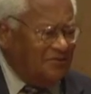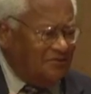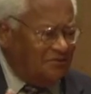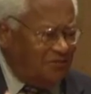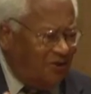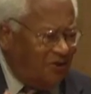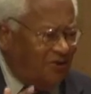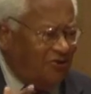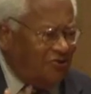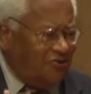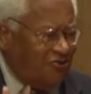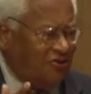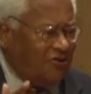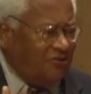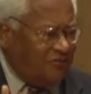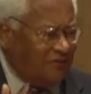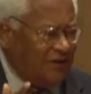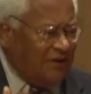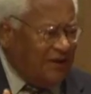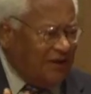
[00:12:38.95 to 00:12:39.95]
where you
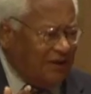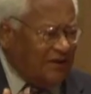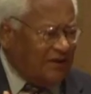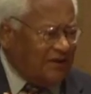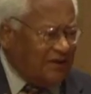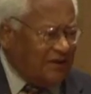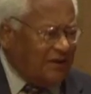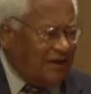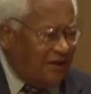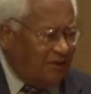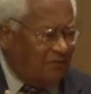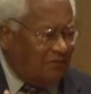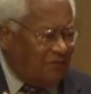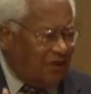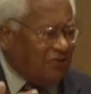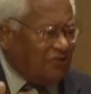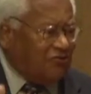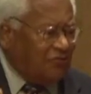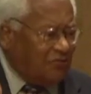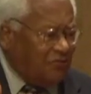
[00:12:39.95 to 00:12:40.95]
can begin and
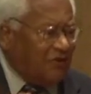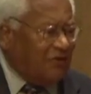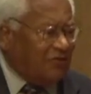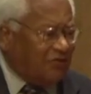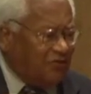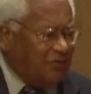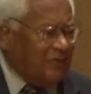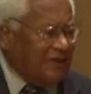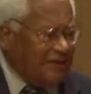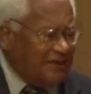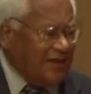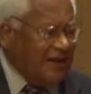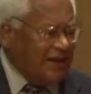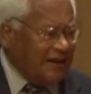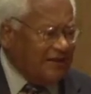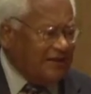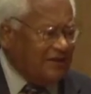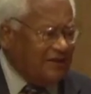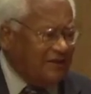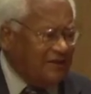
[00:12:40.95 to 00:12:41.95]
what must be
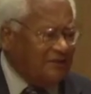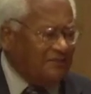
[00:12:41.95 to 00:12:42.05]
done.